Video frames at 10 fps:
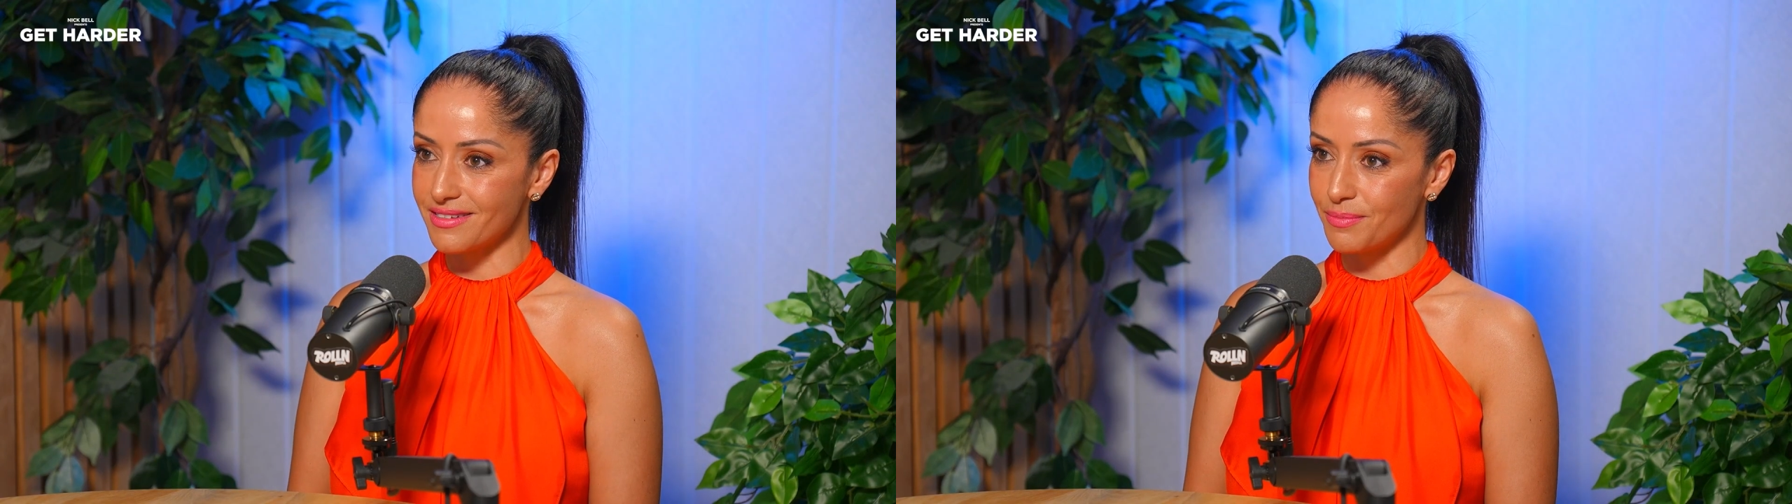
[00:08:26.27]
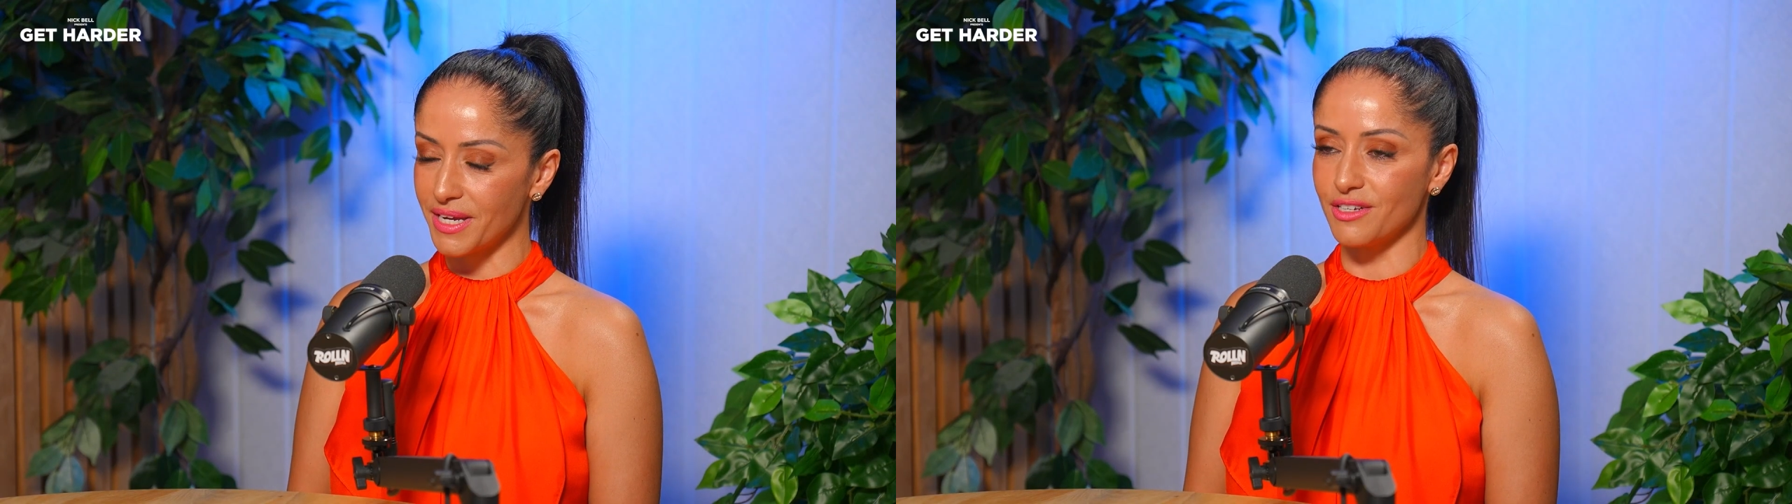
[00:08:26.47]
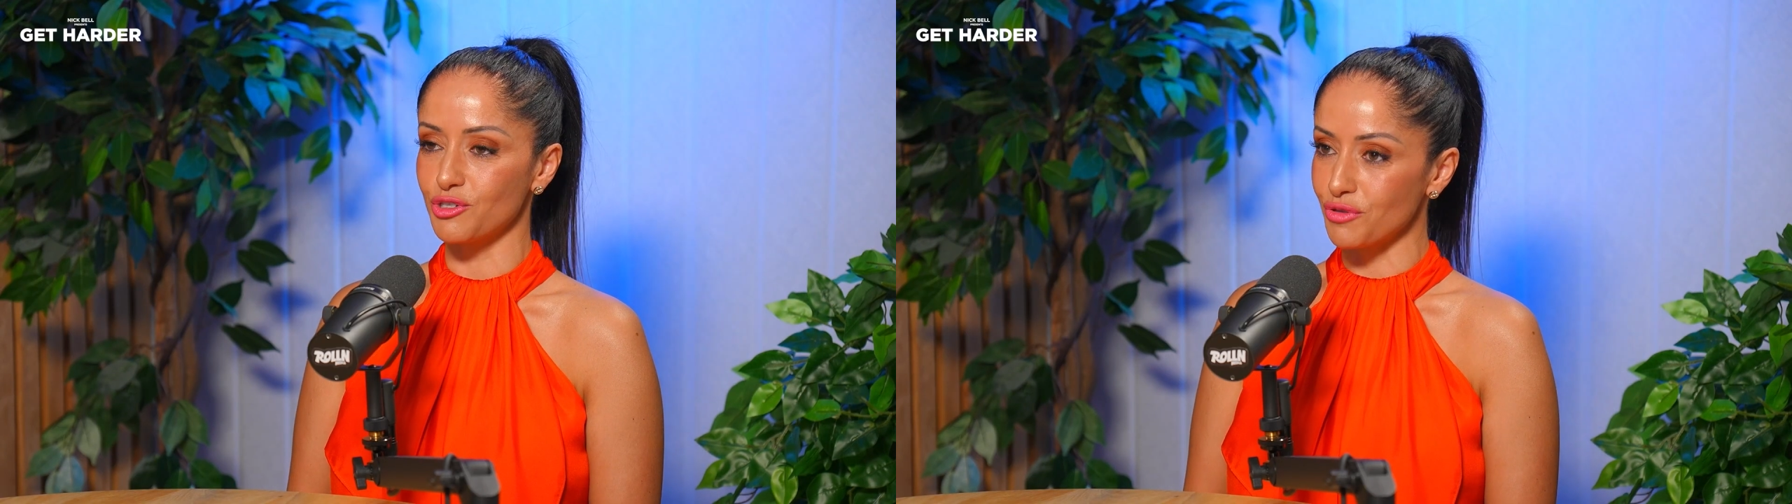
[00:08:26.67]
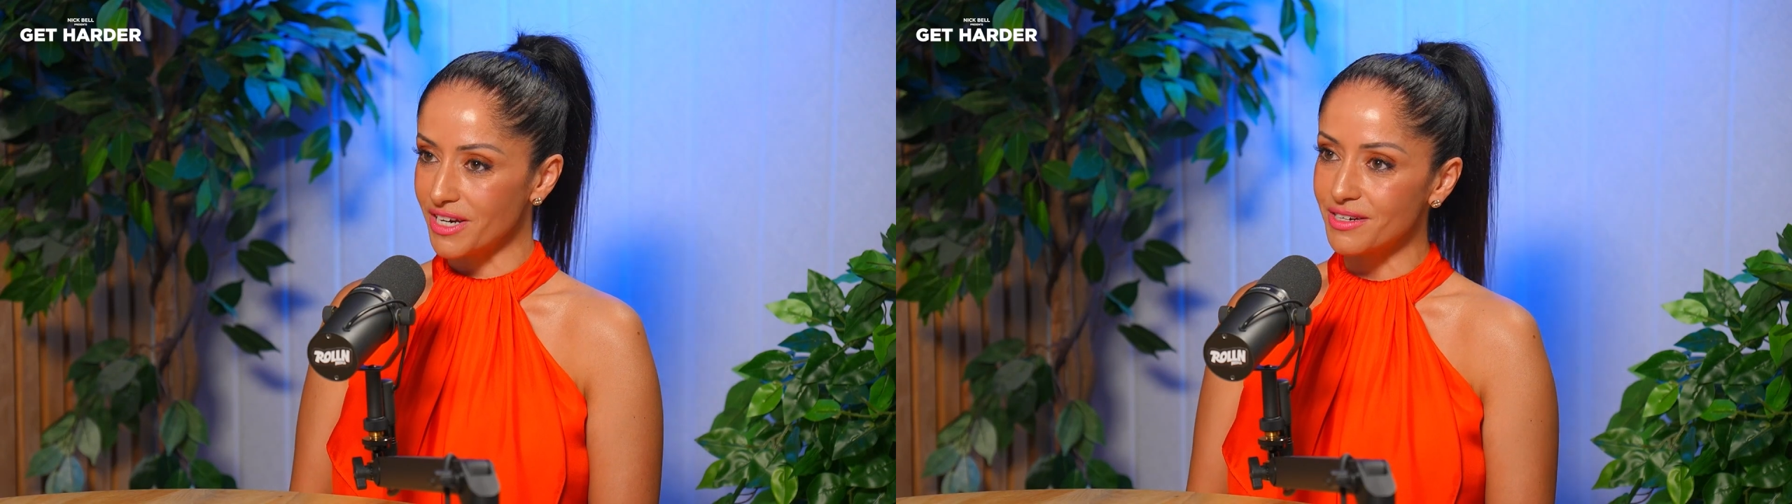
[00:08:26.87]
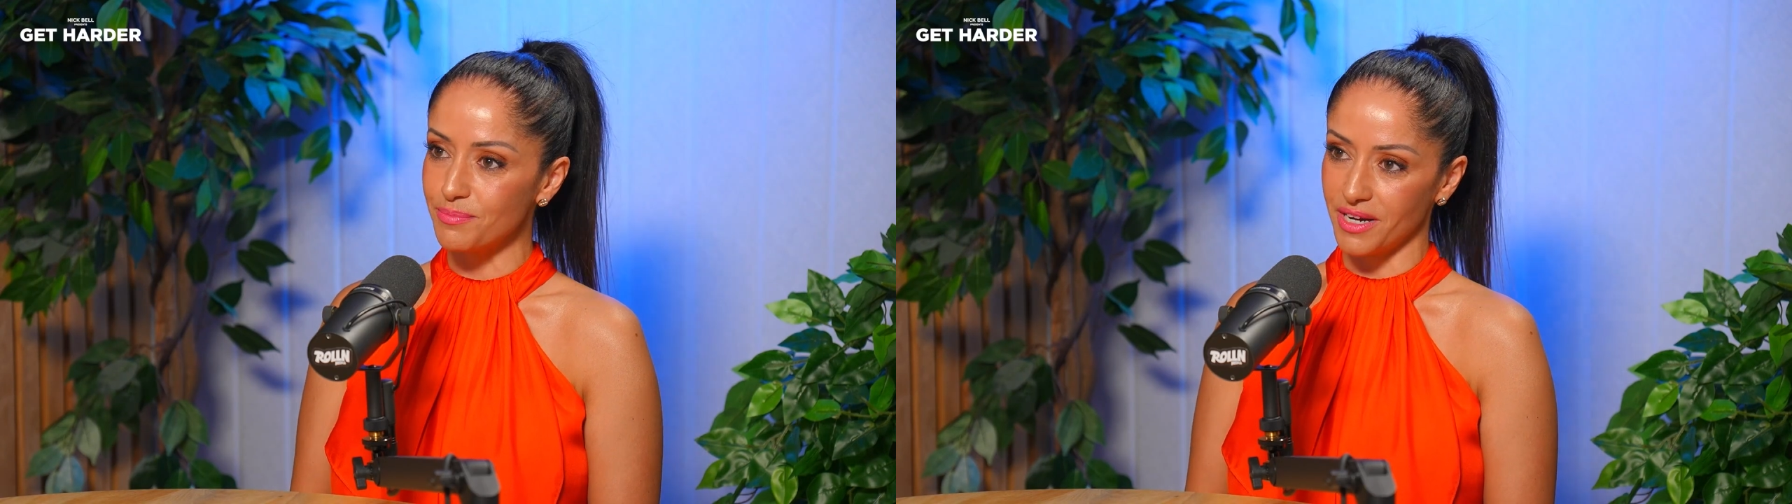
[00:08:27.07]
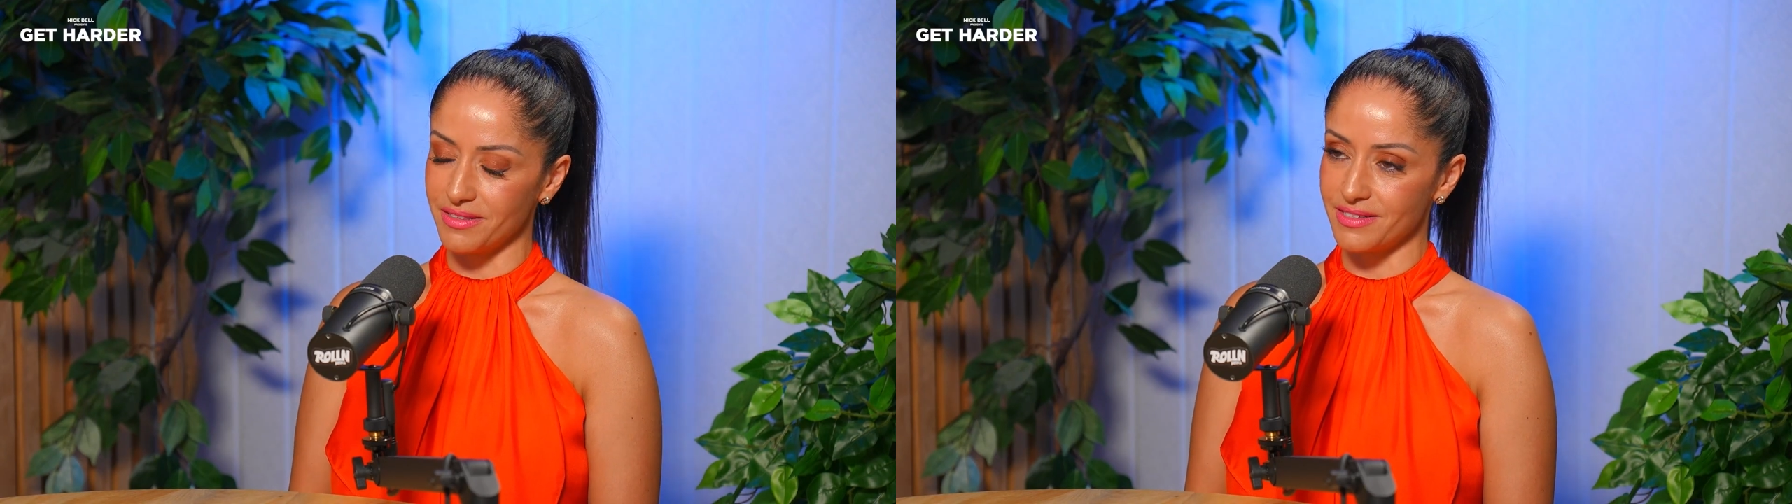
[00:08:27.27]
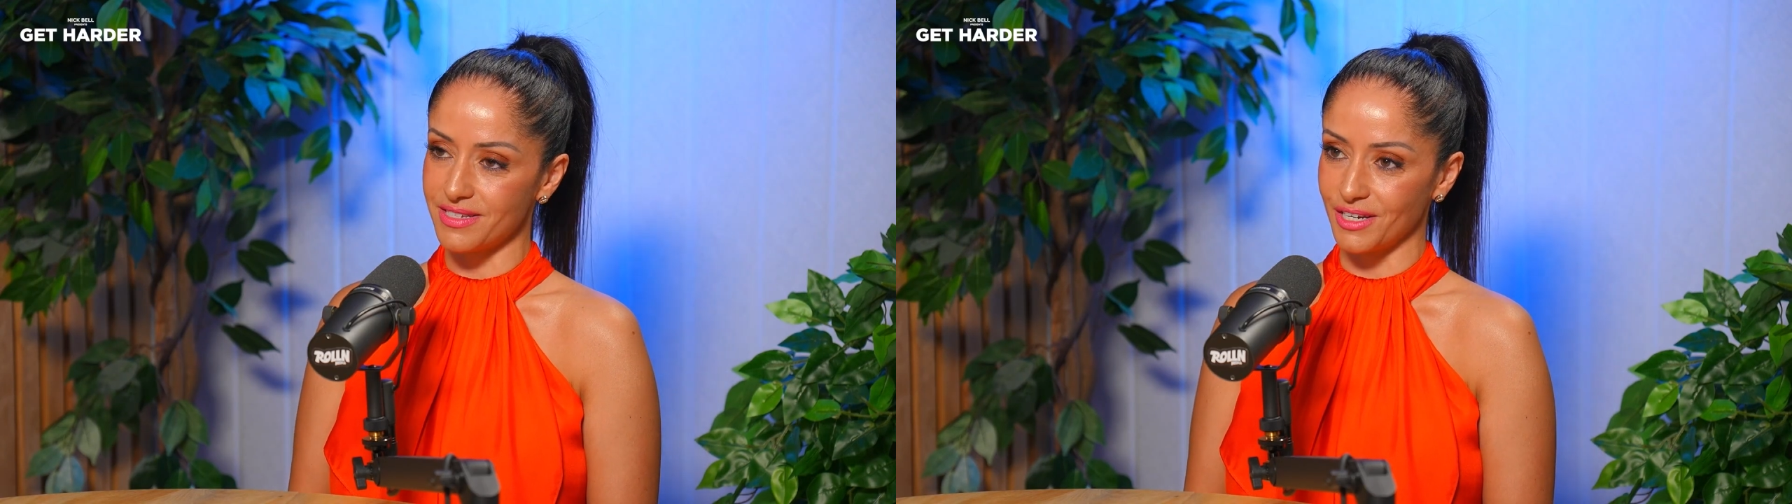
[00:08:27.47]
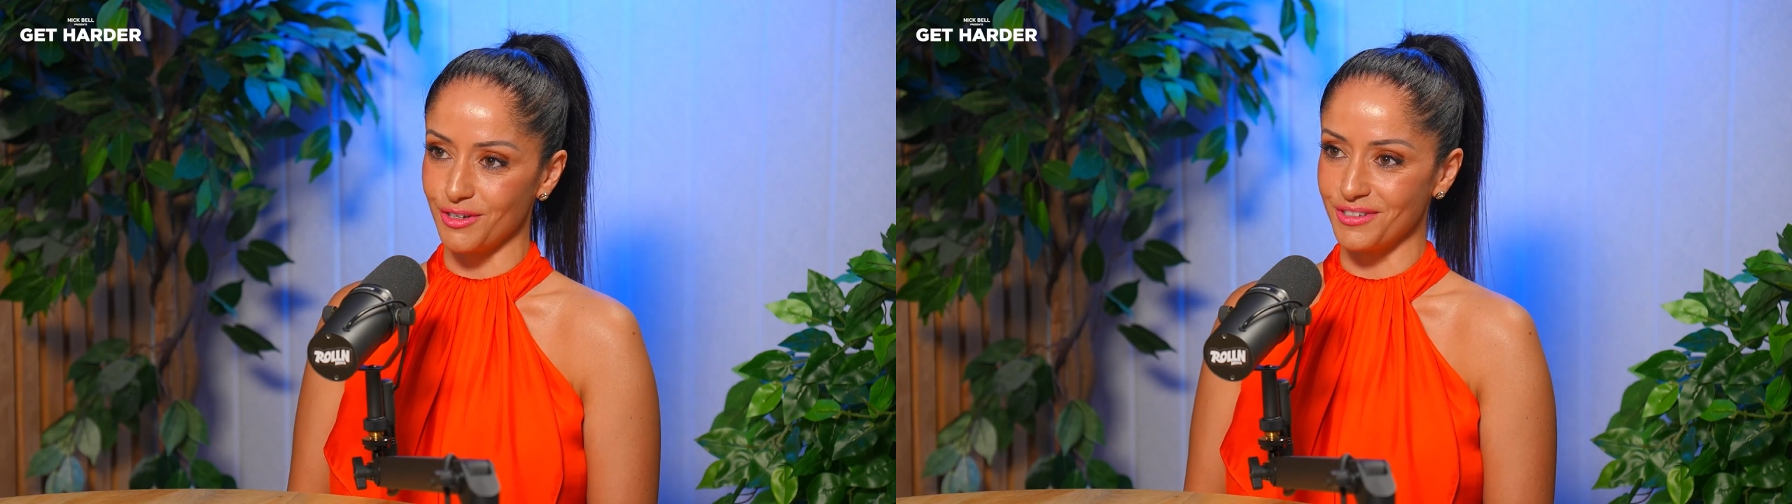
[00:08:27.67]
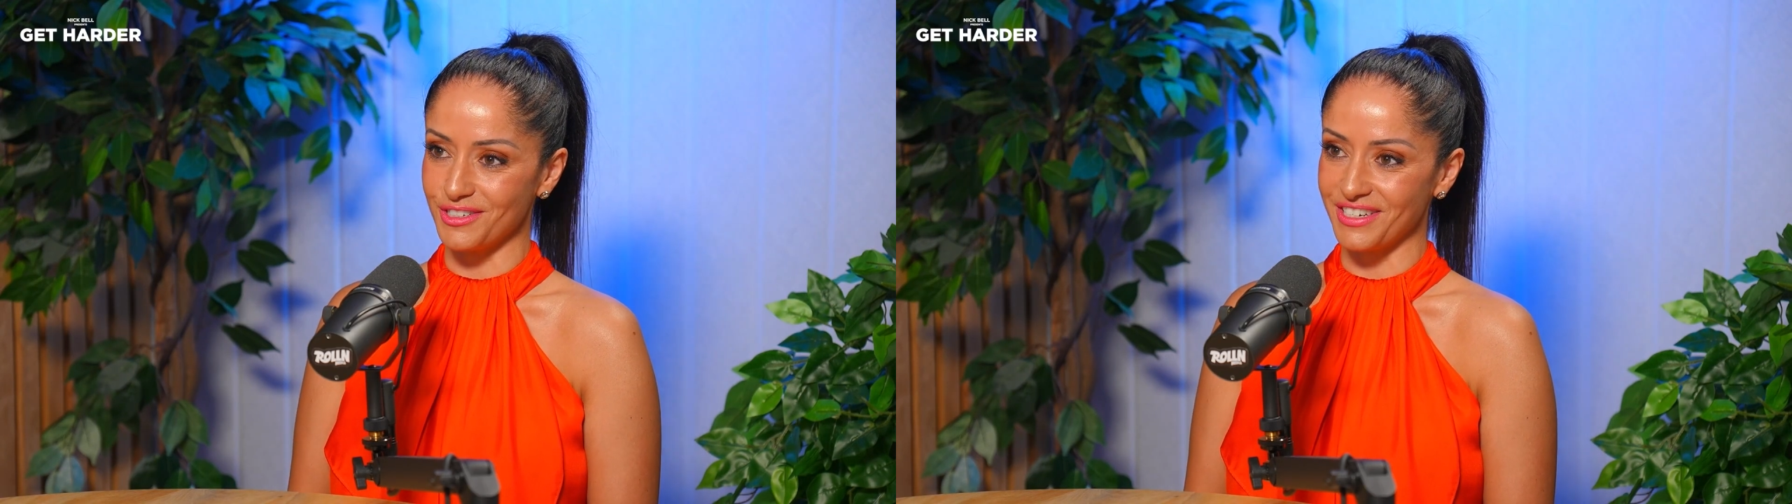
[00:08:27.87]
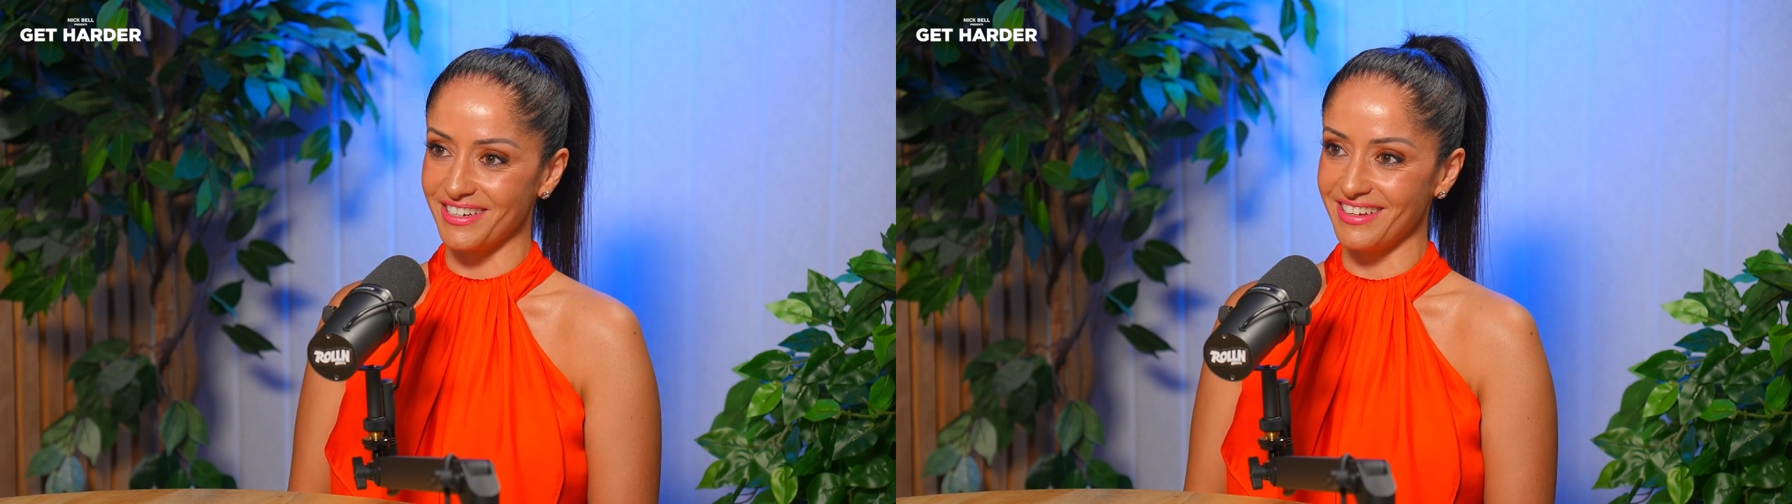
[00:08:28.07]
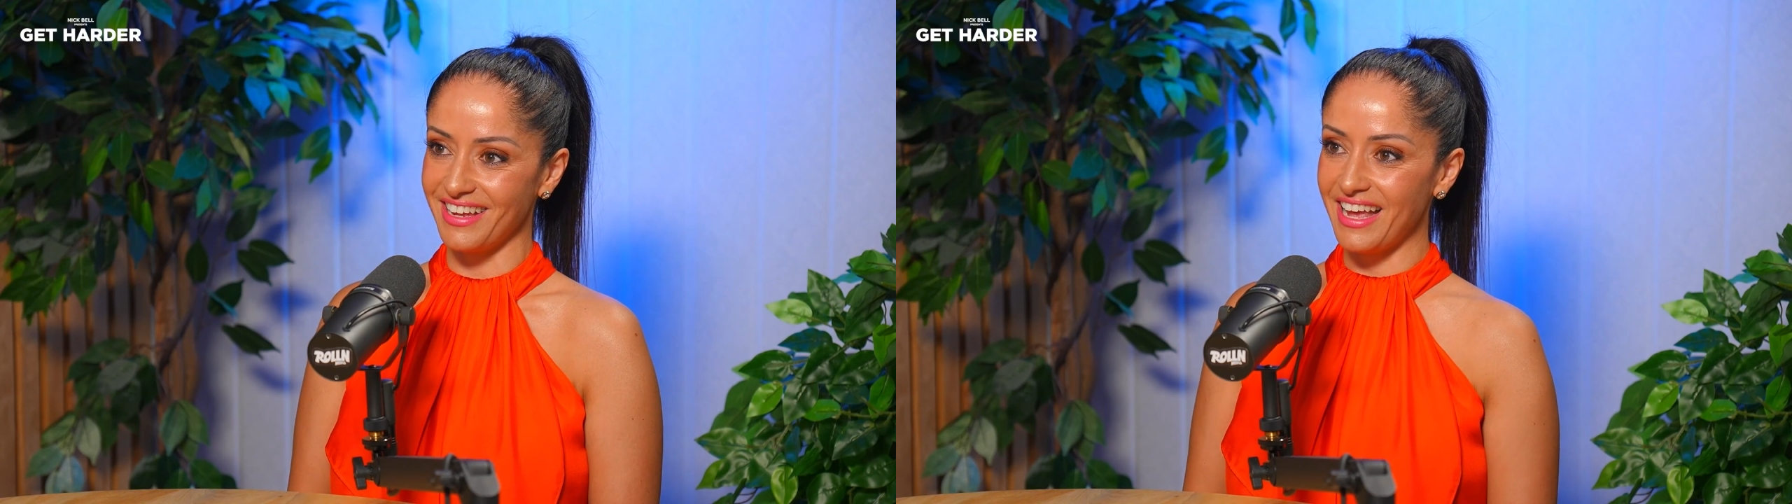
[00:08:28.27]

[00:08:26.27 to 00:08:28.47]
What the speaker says: being treated by this technology.